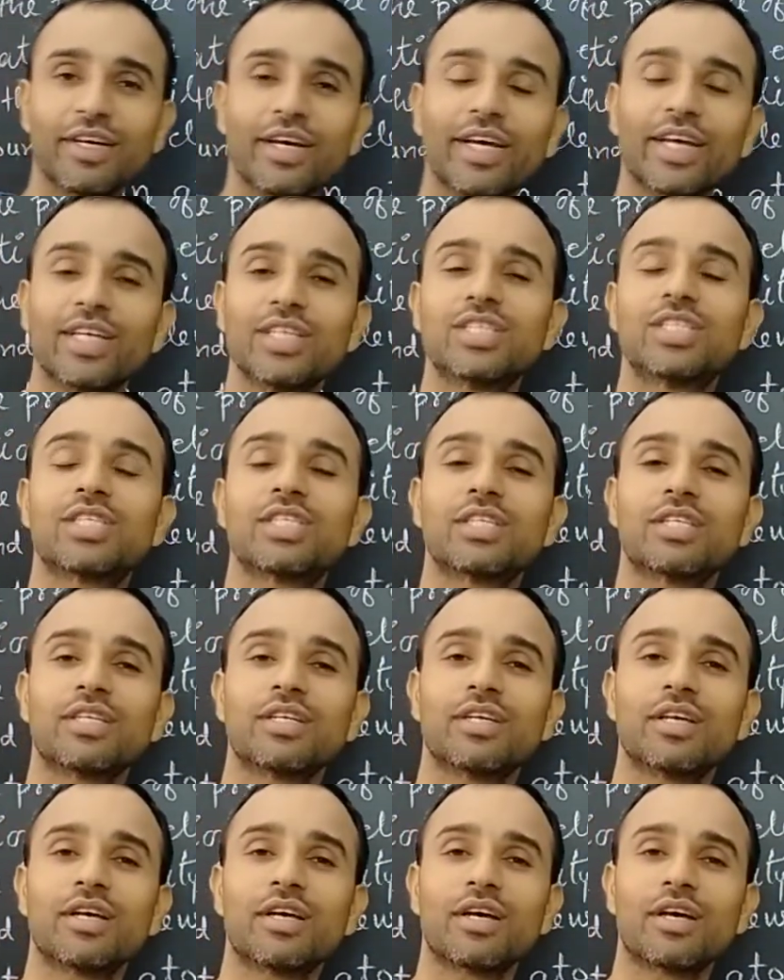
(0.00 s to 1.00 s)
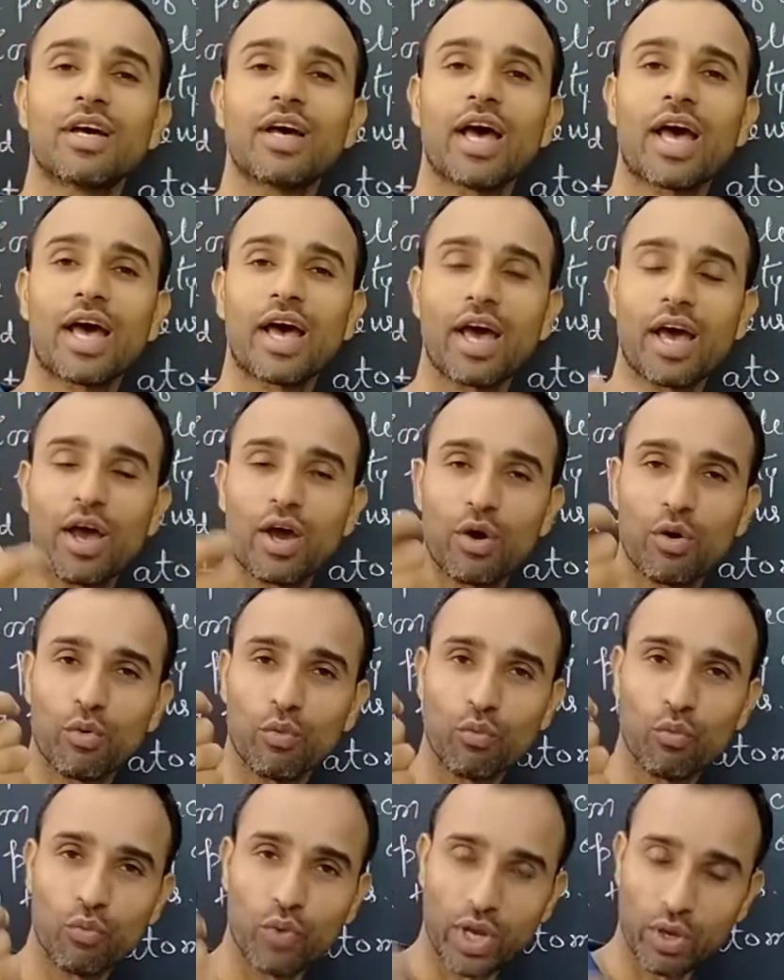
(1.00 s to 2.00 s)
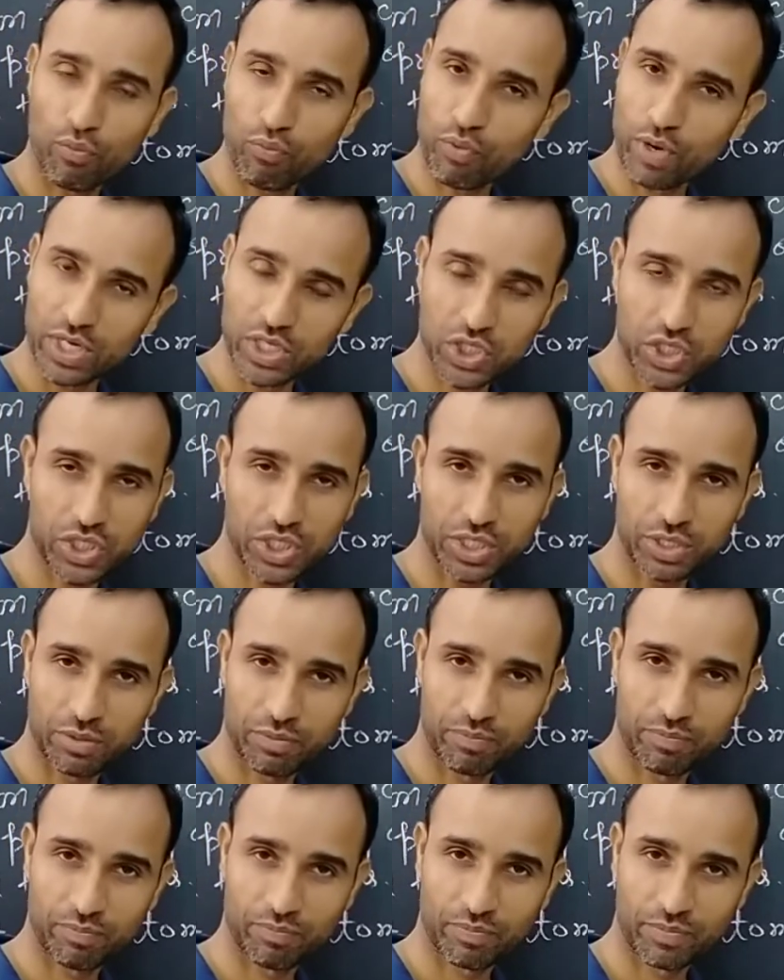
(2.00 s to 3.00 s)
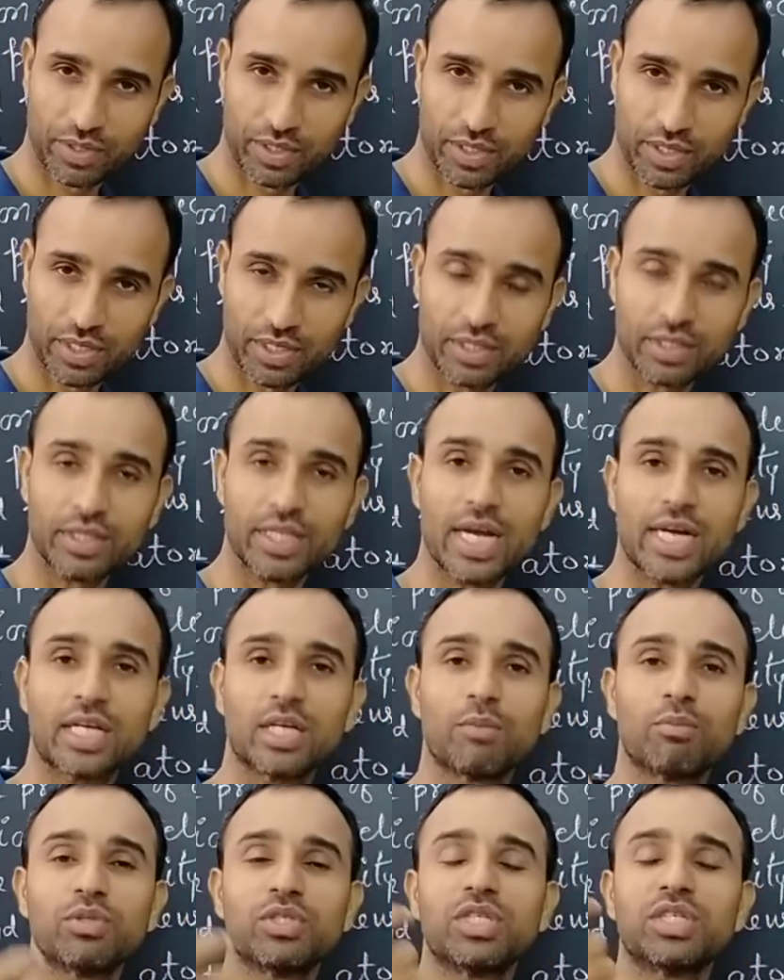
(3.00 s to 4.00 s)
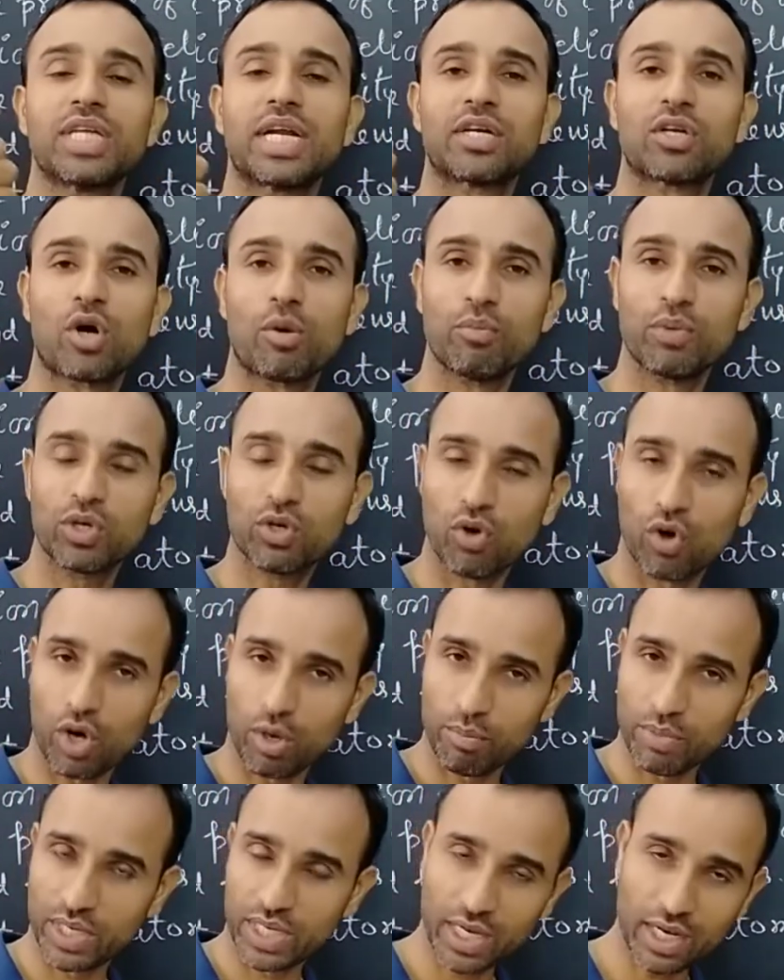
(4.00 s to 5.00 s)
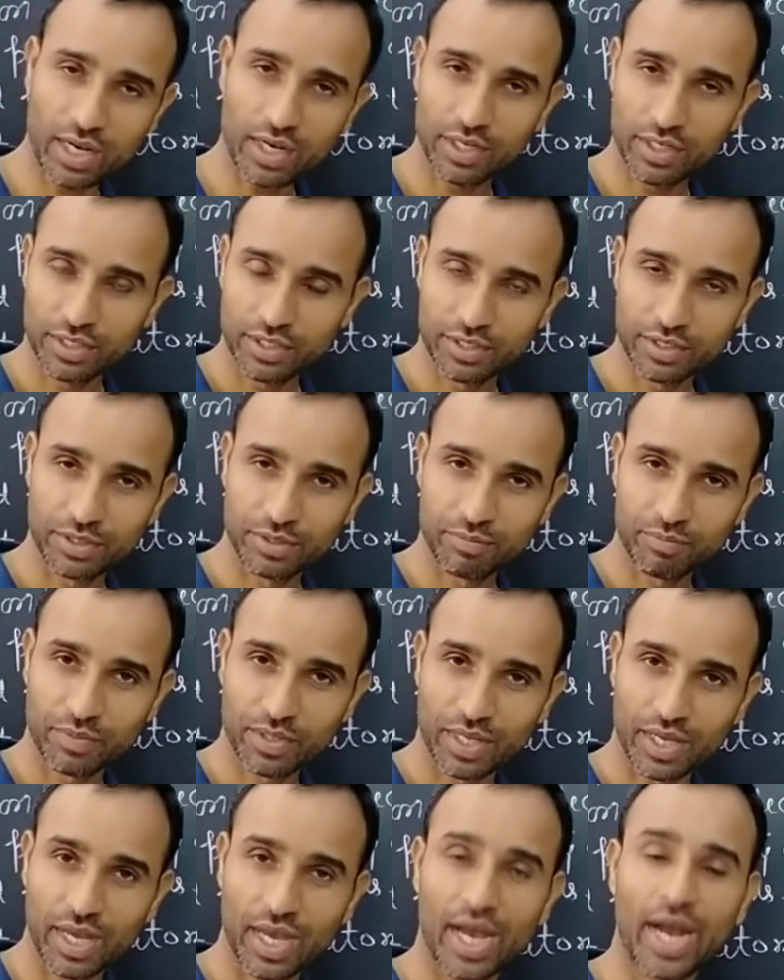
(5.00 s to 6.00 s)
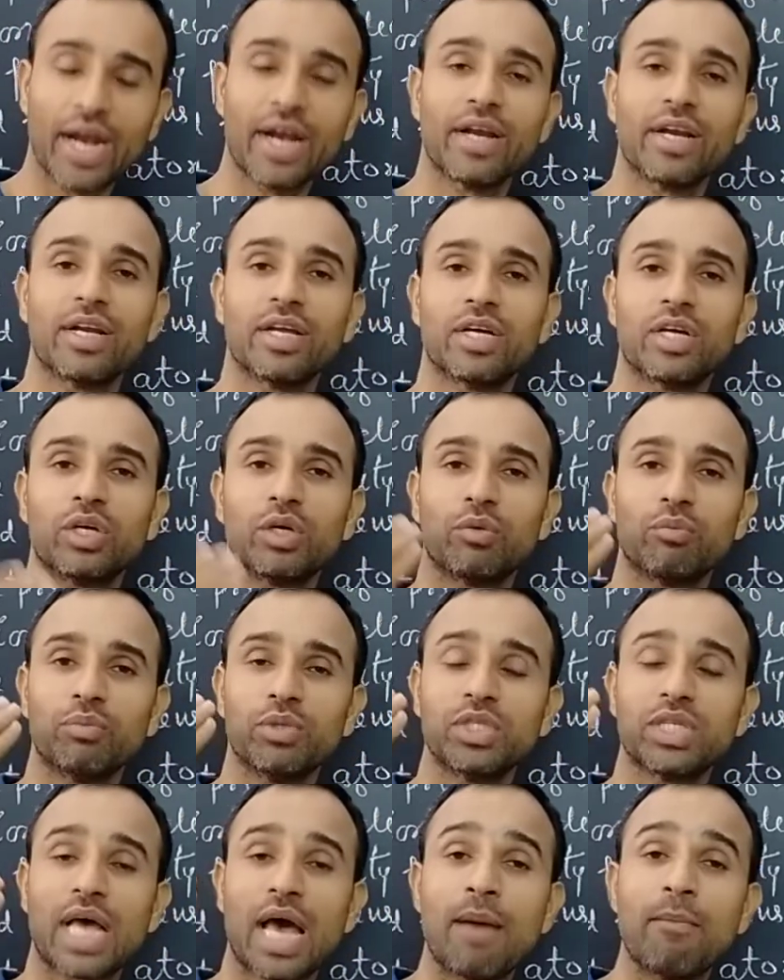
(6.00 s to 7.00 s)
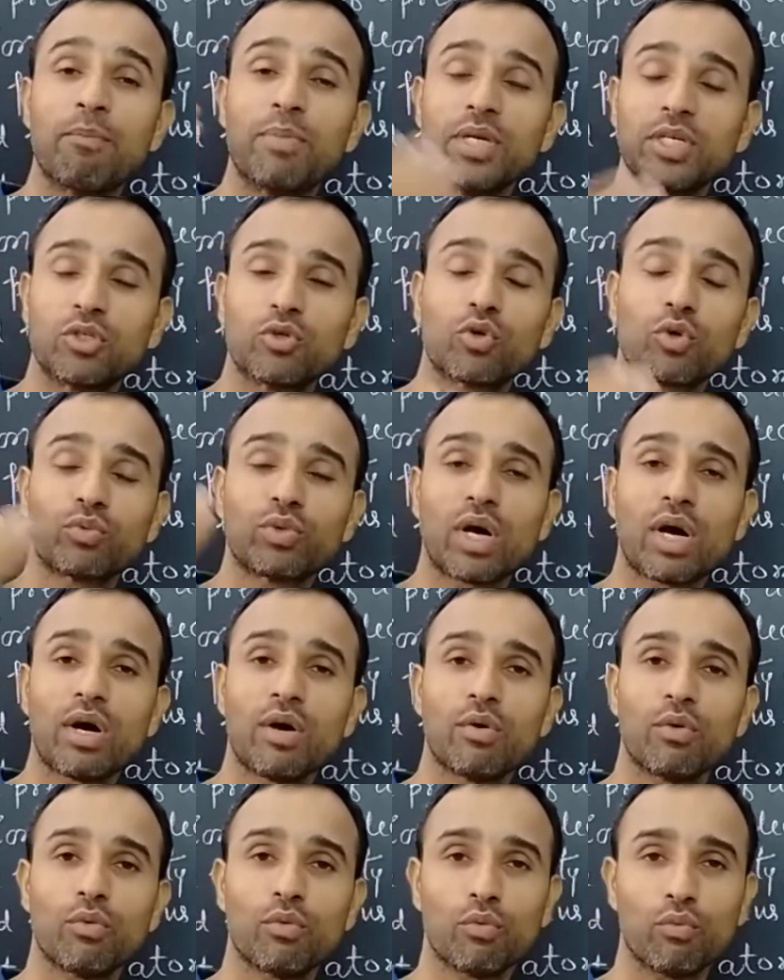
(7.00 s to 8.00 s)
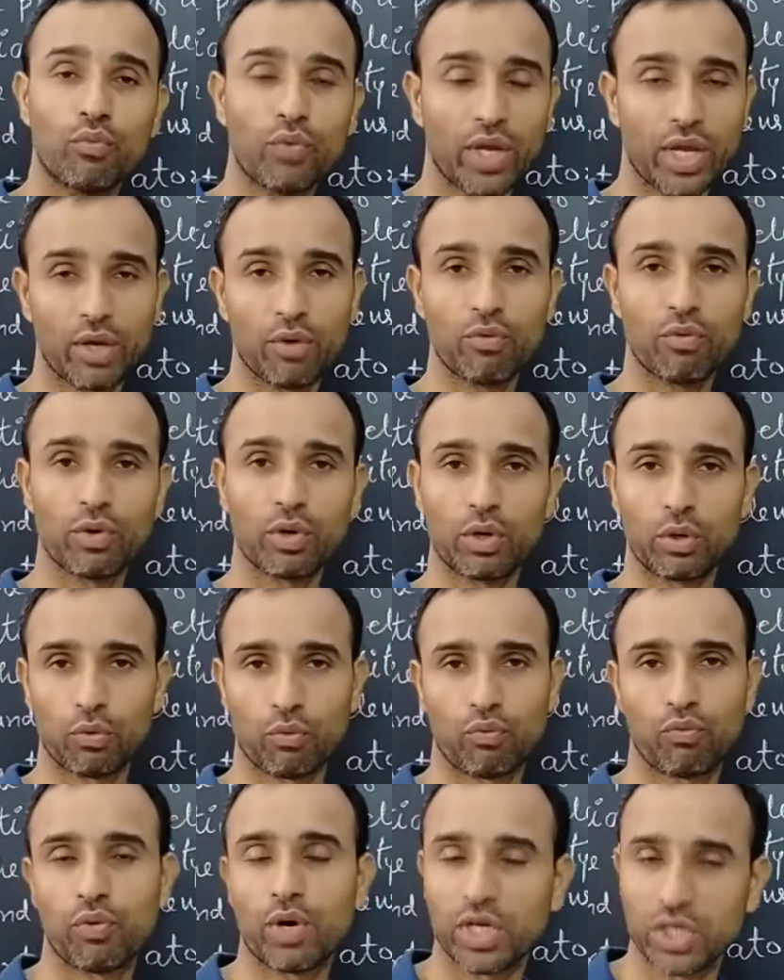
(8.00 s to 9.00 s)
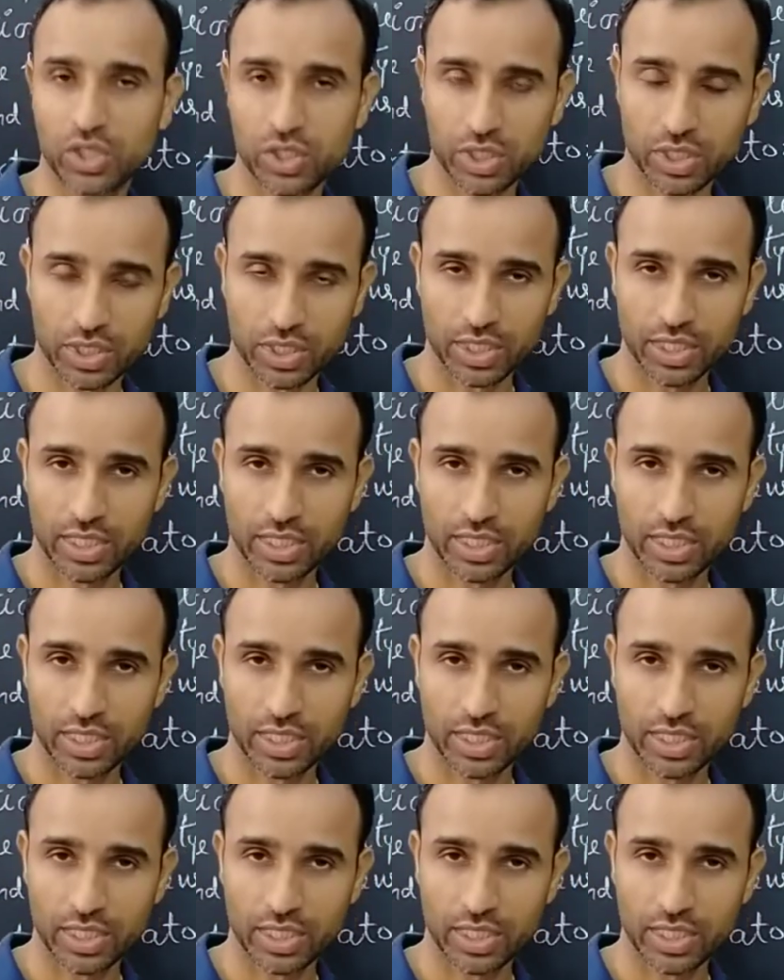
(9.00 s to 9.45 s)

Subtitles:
is wave function that represent atomic orbital and means amplitude of the wave function.